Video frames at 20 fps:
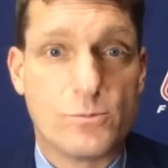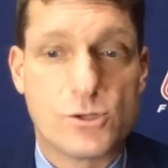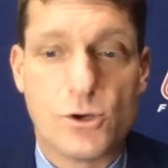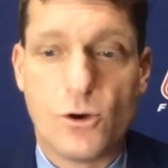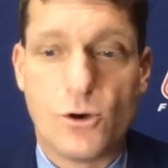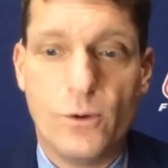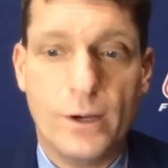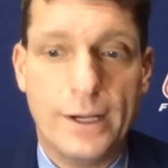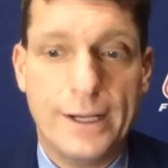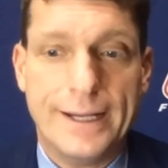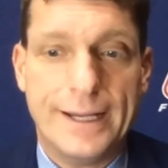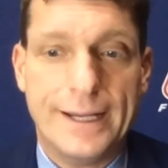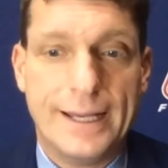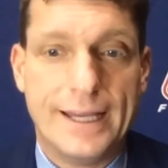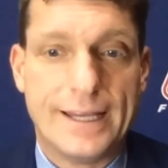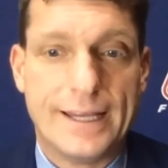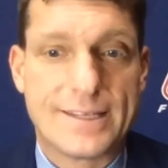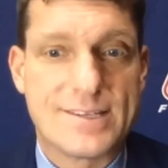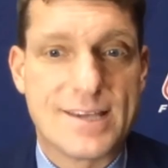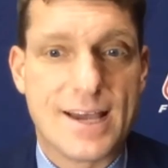So
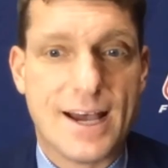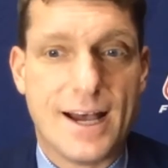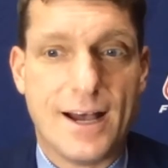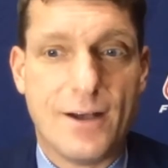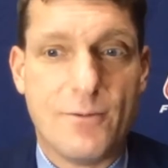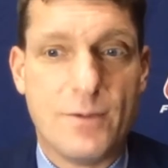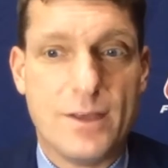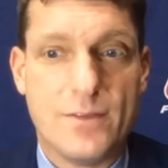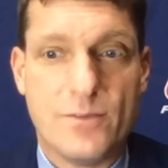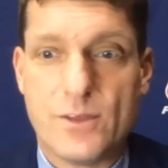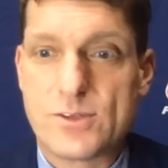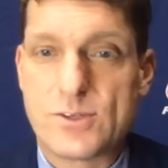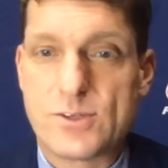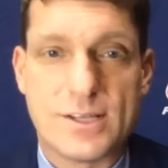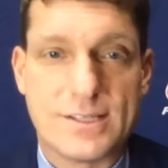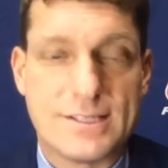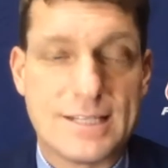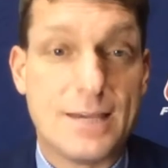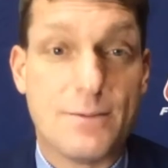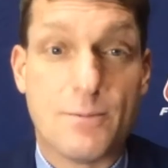it's uh, it, this is
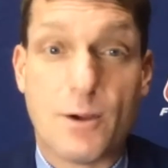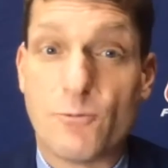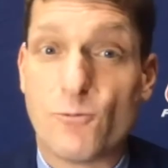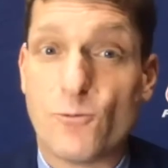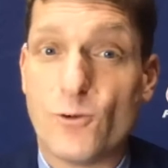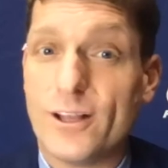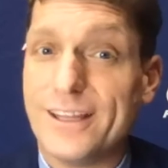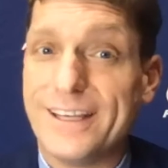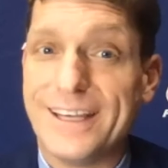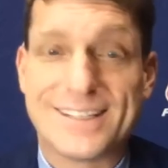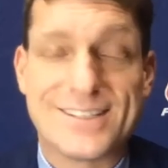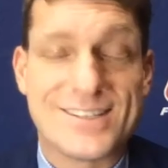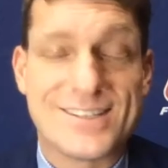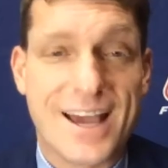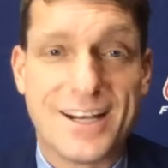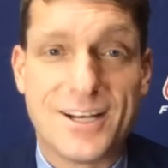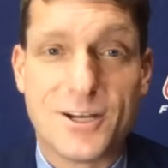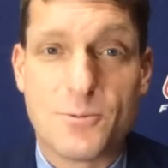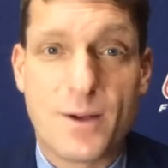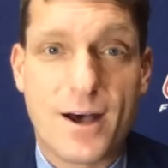a team I'm really
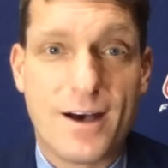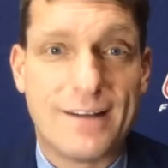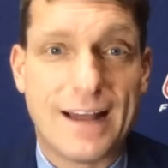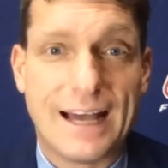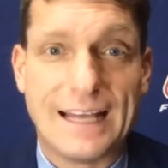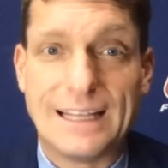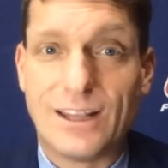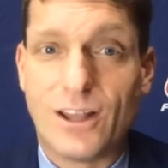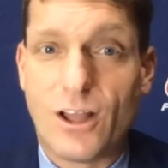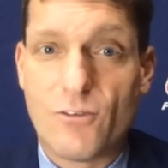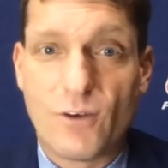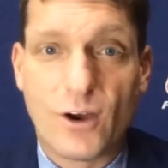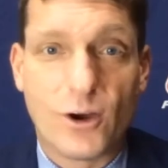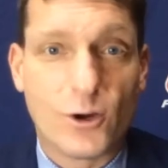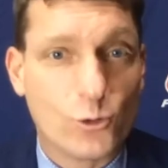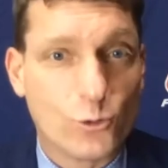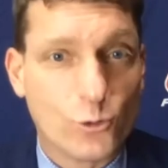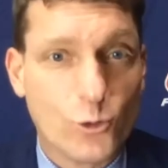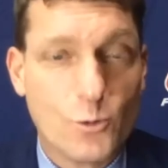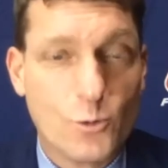excited about. I love our
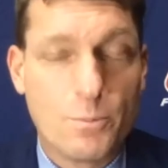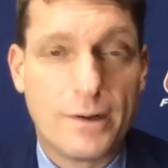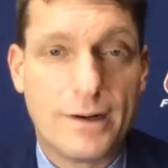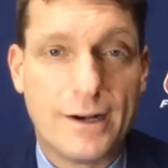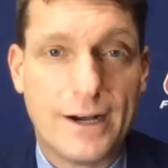group.